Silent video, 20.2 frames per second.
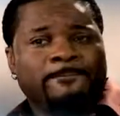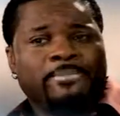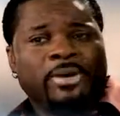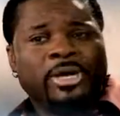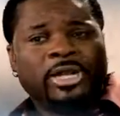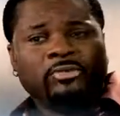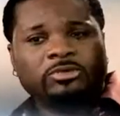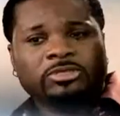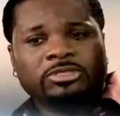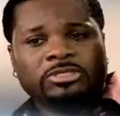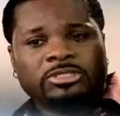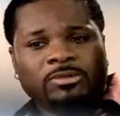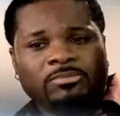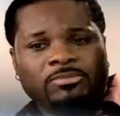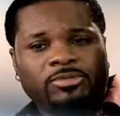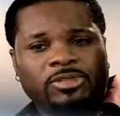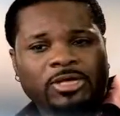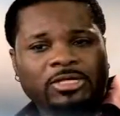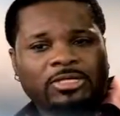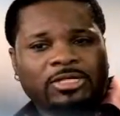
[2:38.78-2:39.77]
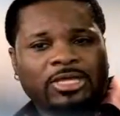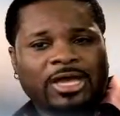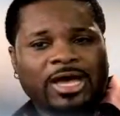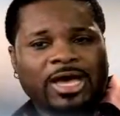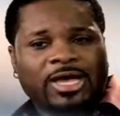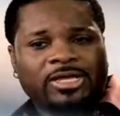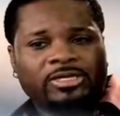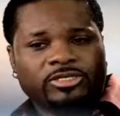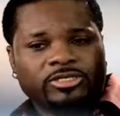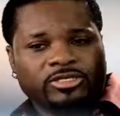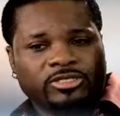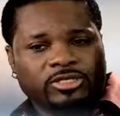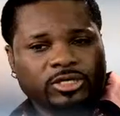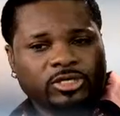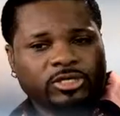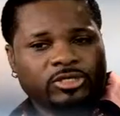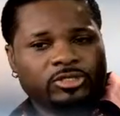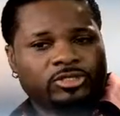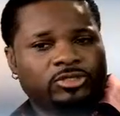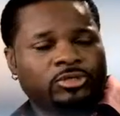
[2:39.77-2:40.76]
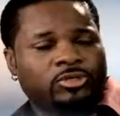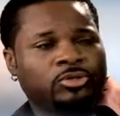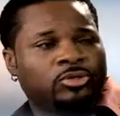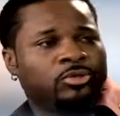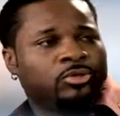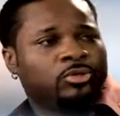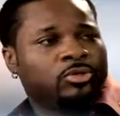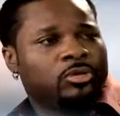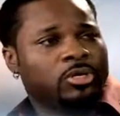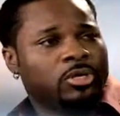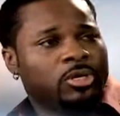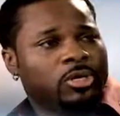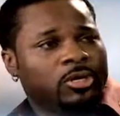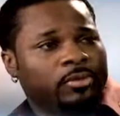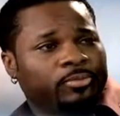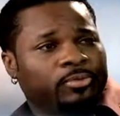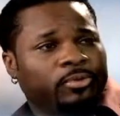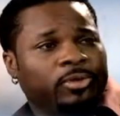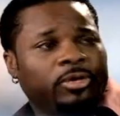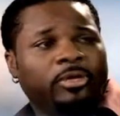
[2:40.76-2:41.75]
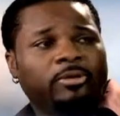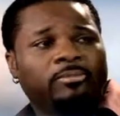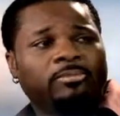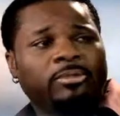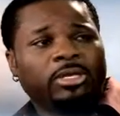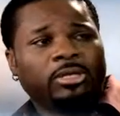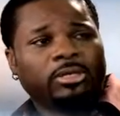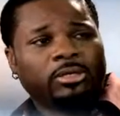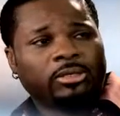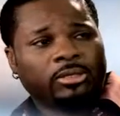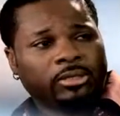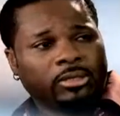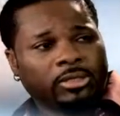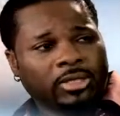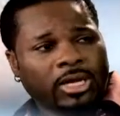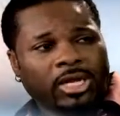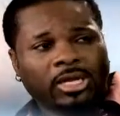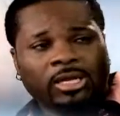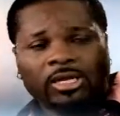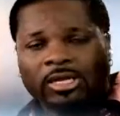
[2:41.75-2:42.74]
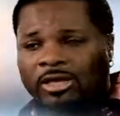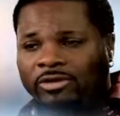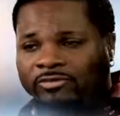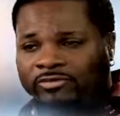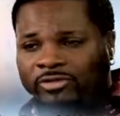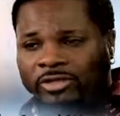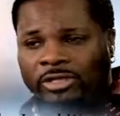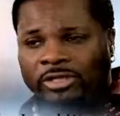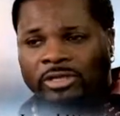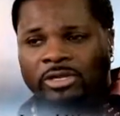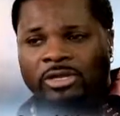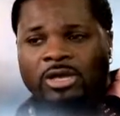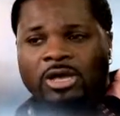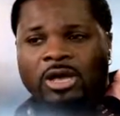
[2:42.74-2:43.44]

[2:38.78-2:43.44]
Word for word: but it was something that I took to pretty immediately. I loved it.